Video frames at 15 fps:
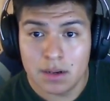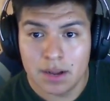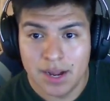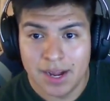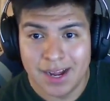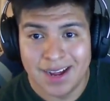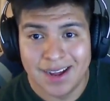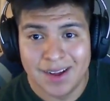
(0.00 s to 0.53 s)

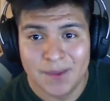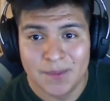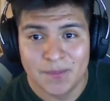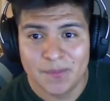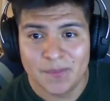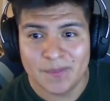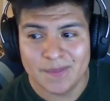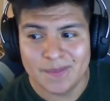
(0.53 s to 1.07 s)
Um,
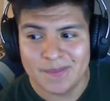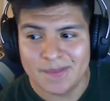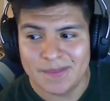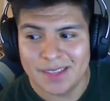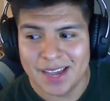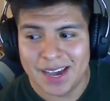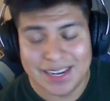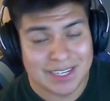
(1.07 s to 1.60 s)

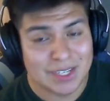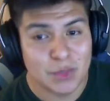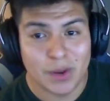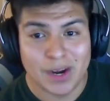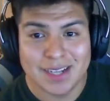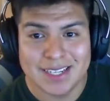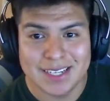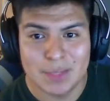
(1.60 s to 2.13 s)
I just
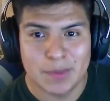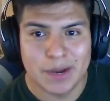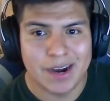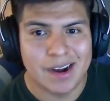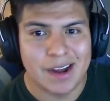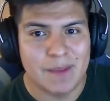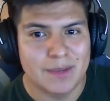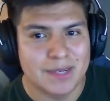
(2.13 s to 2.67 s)
wanted to spit out
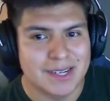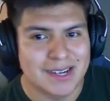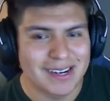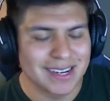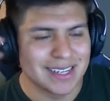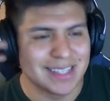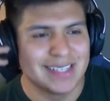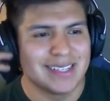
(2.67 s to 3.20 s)
an episode
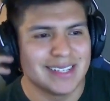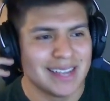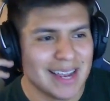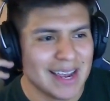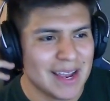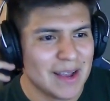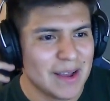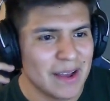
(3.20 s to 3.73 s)
because
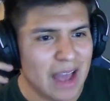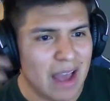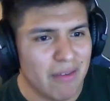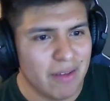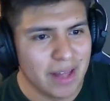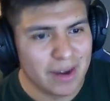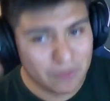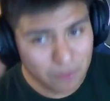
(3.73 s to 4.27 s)
I have a
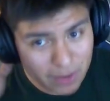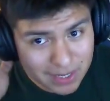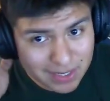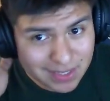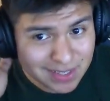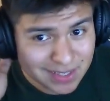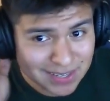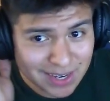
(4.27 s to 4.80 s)
lot of
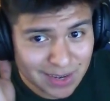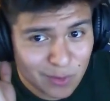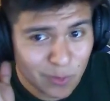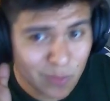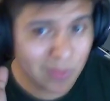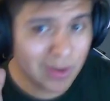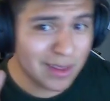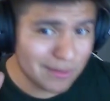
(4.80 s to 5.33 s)
friends like,
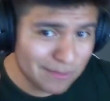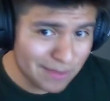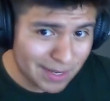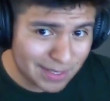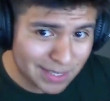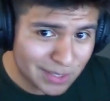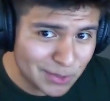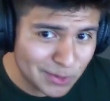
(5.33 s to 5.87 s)
"Where the fuck
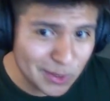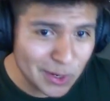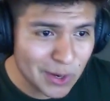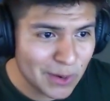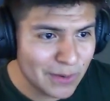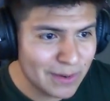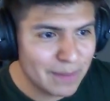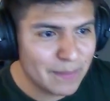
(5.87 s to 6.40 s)
did you
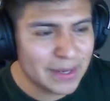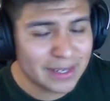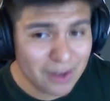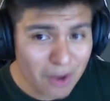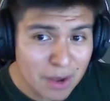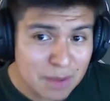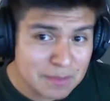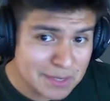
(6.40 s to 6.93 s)
go?" And I'm like,
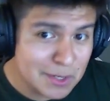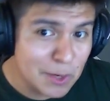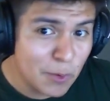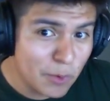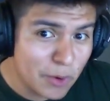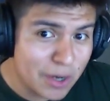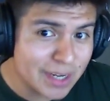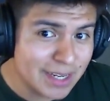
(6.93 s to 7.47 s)
"No, I'm still
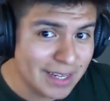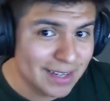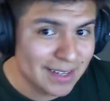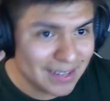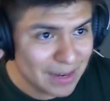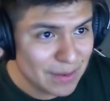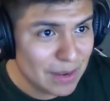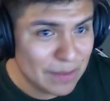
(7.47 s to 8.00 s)

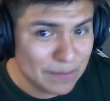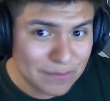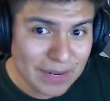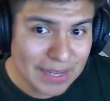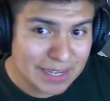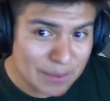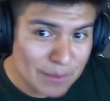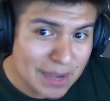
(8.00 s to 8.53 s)
working. I'm
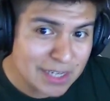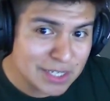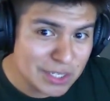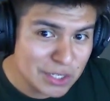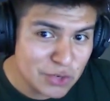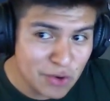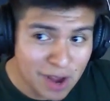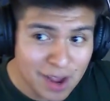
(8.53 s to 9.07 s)
like, I'm actually
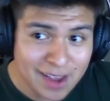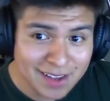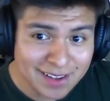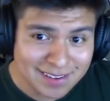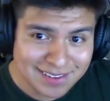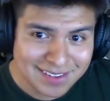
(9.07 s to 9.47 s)
trying."